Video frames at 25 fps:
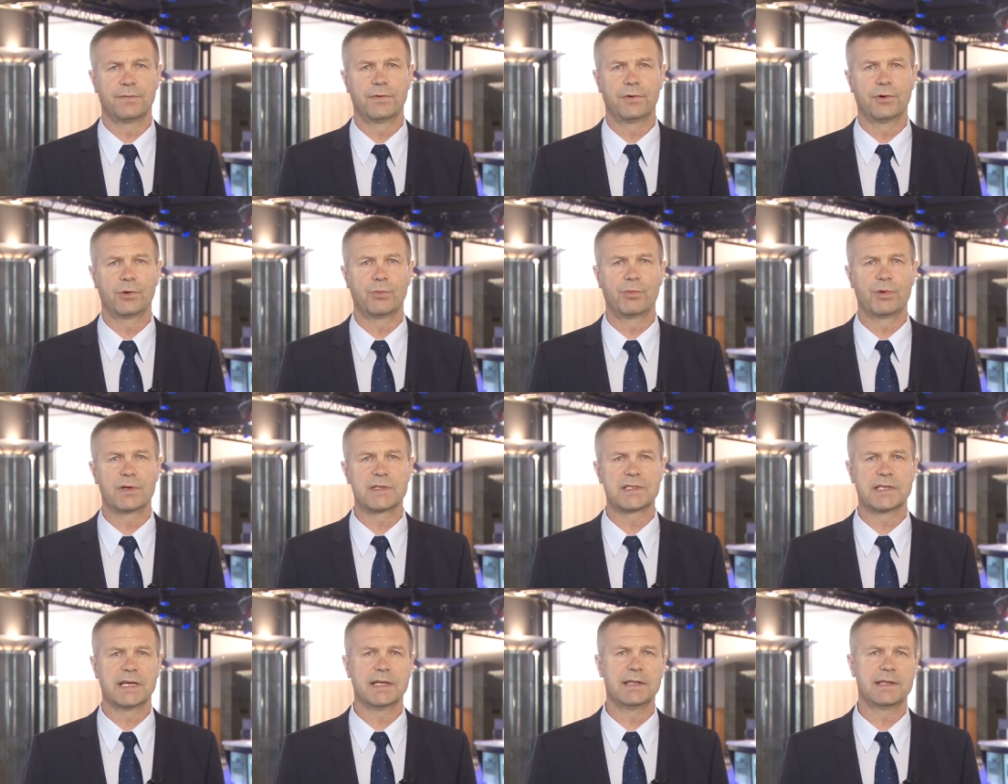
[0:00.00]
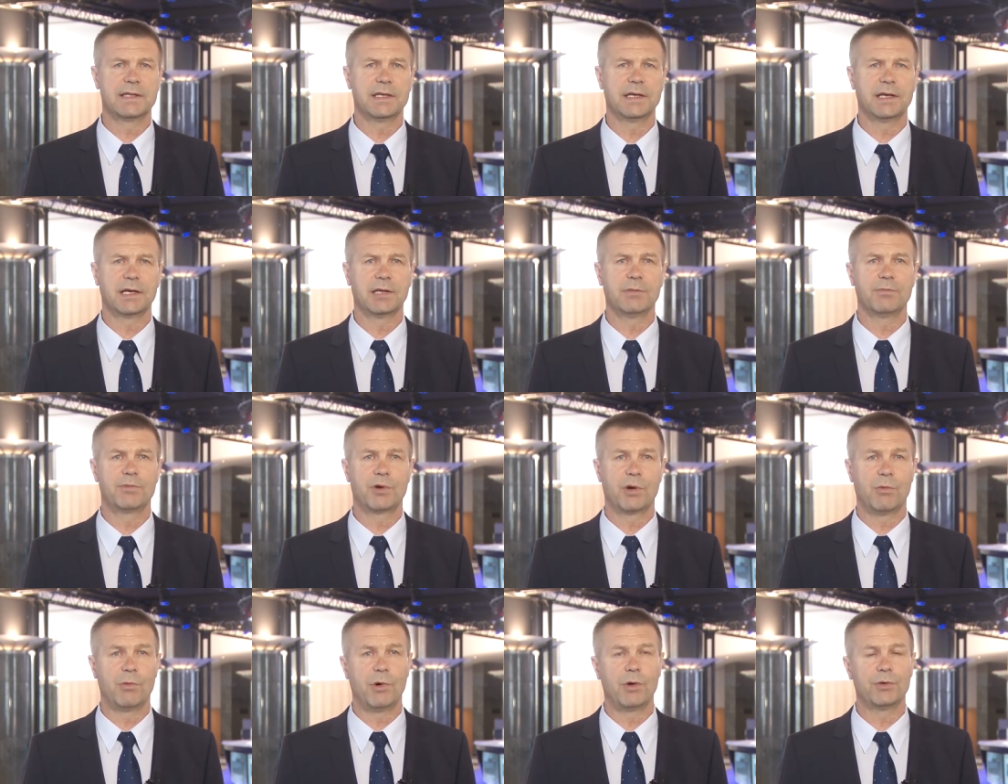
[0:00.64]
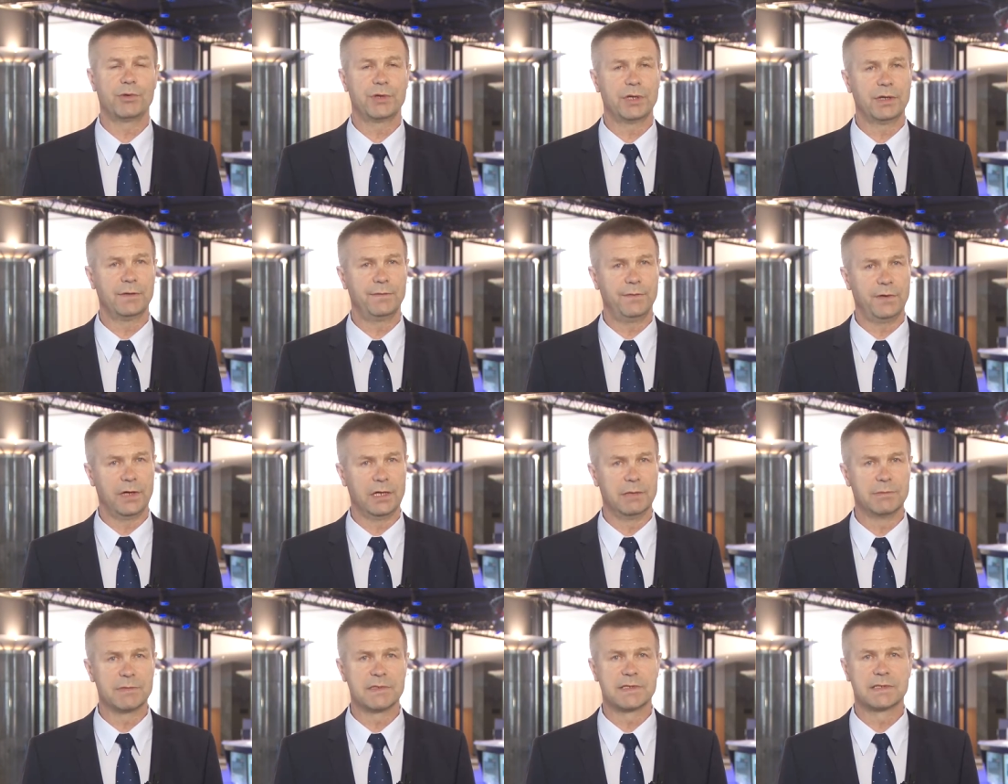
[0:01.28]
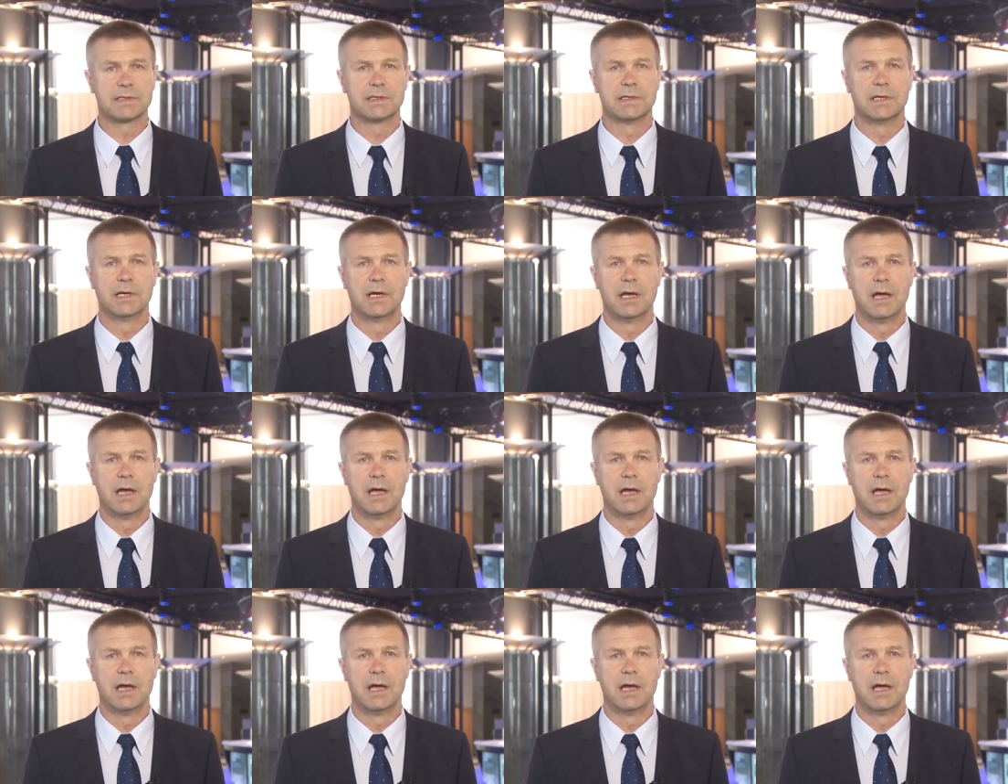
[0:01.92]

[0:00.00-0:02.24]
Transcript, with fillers: for presenting and promoting films,